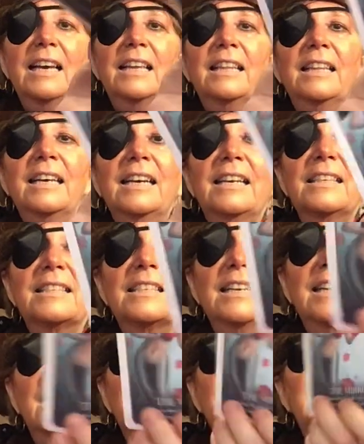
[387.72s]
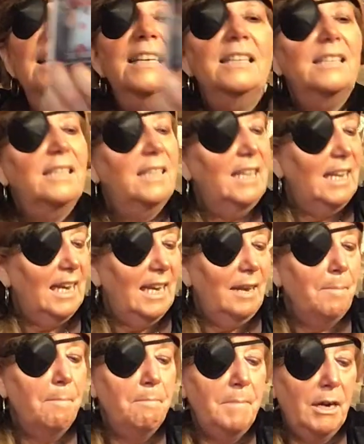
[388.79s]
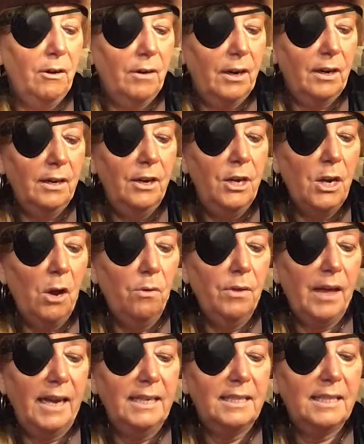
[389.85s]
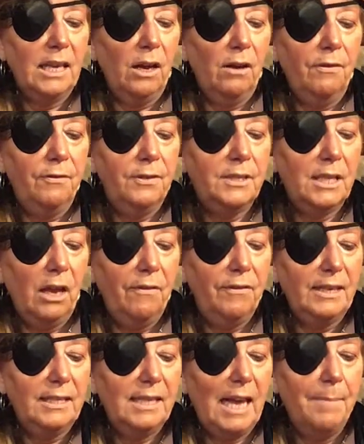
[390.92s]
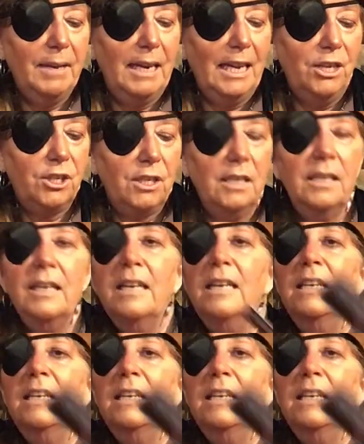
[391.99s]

This is the mirror, know thyself, self-examination,